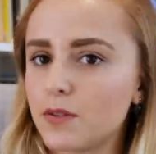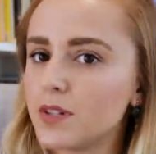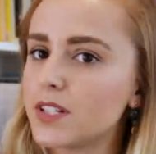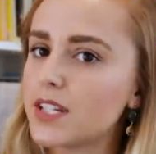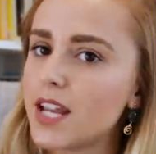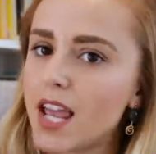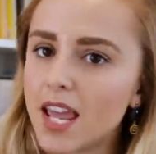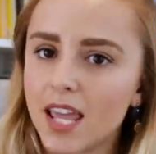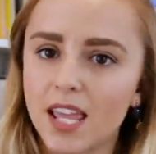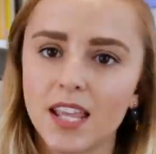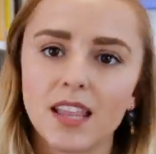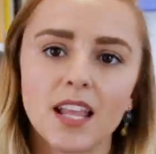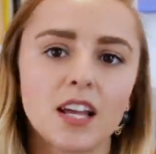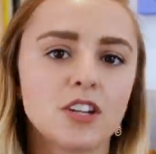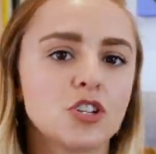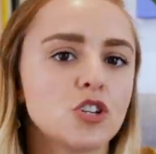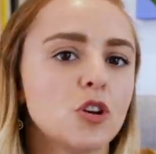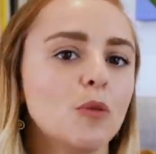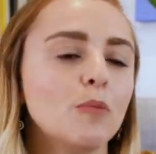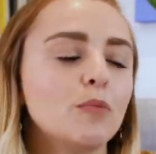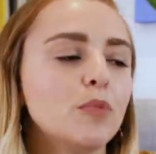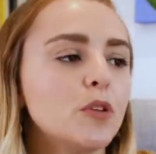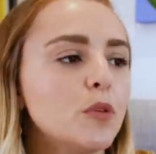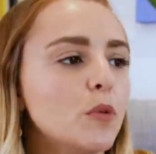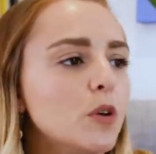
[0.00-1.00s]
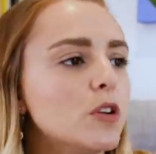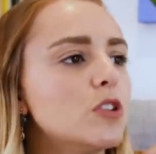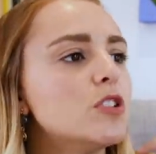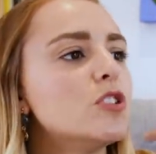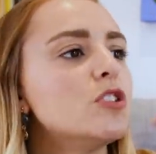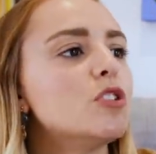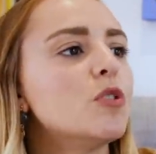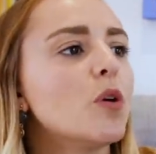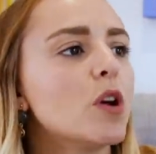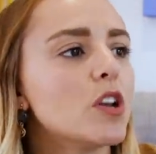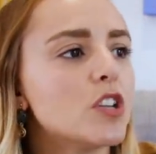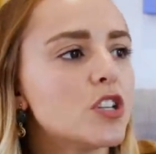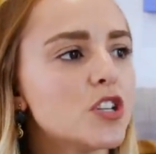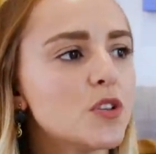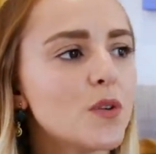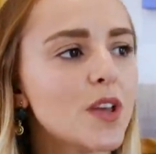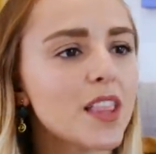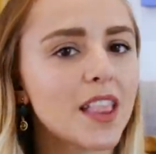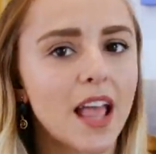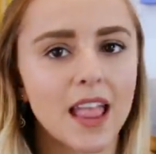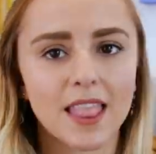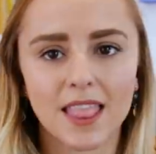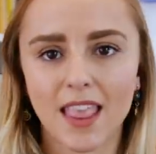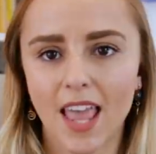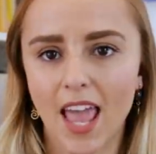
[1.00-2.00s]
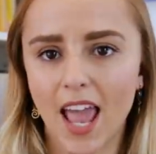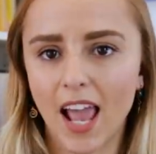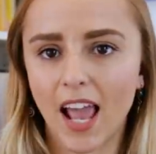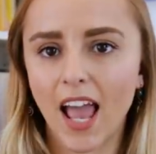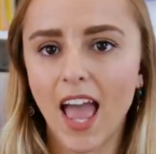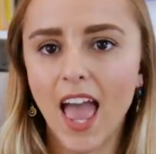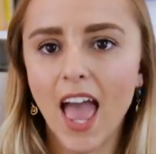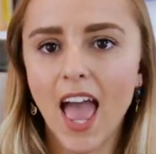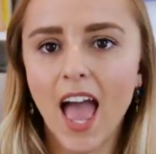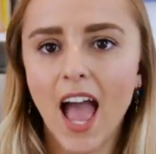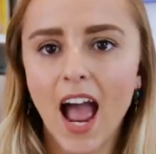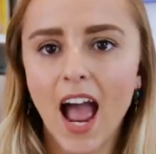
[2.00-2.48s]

you are taking that jump, you are doing that thing,